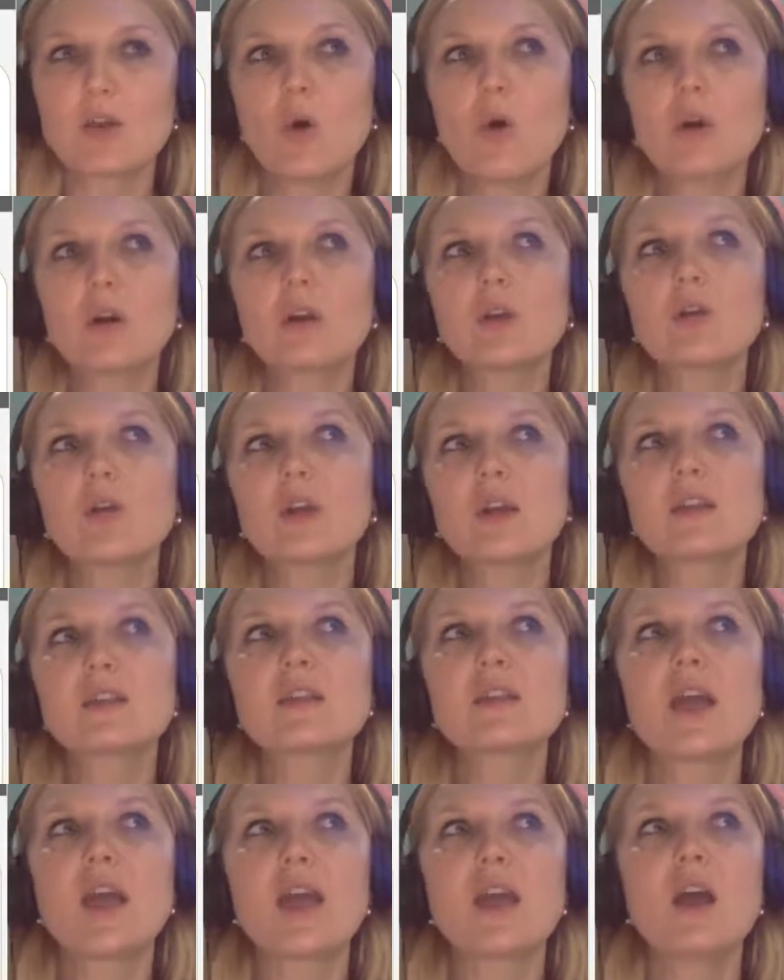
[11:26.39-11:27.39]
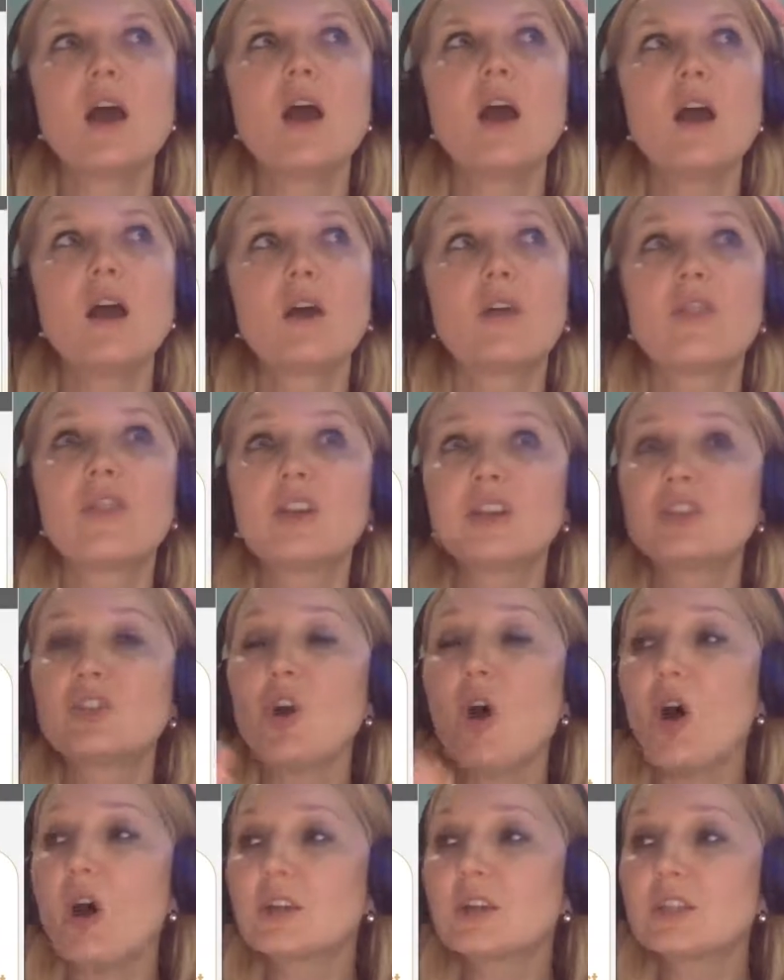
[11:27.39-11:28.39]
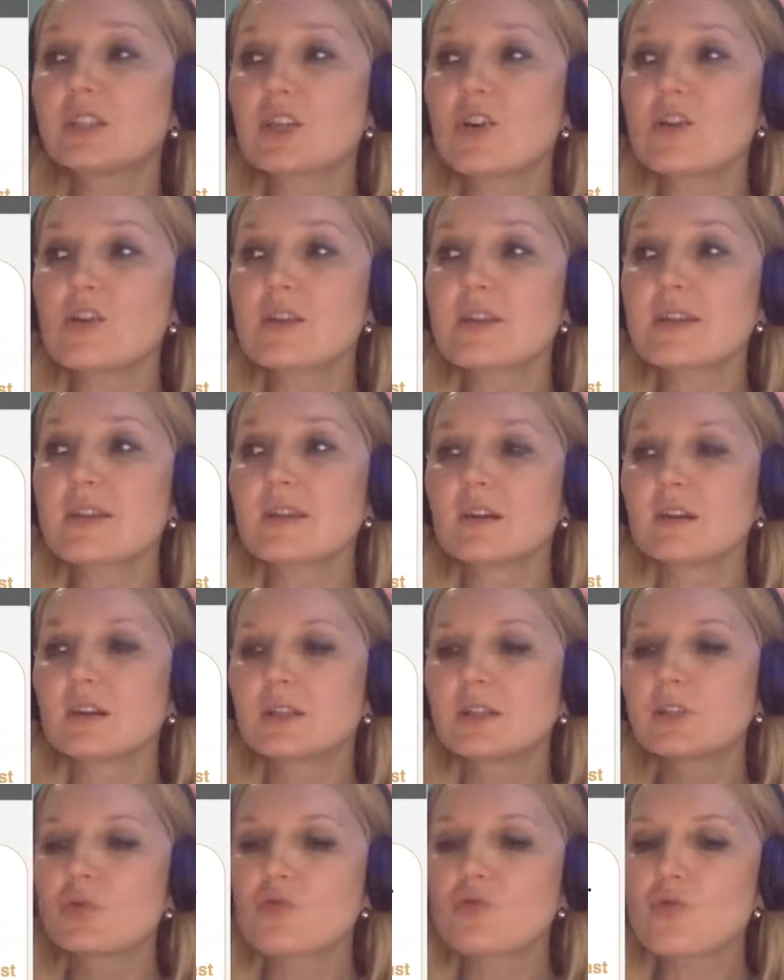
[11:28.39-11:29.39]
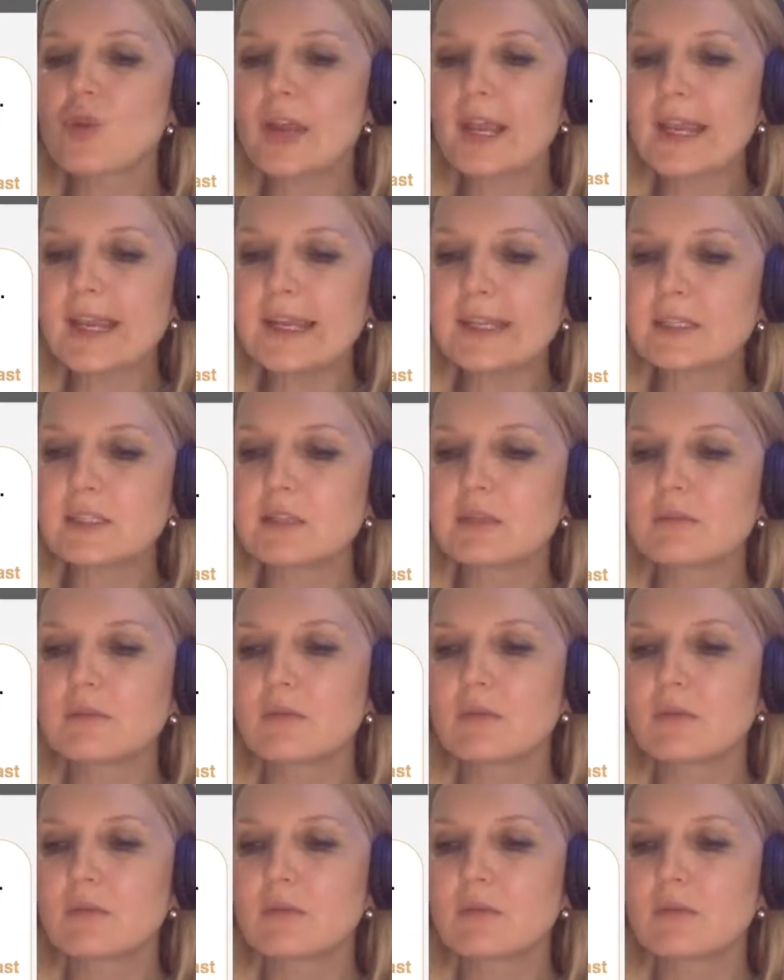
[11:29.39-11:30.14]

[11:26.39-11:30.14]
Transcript: Or you can say, the doctors treat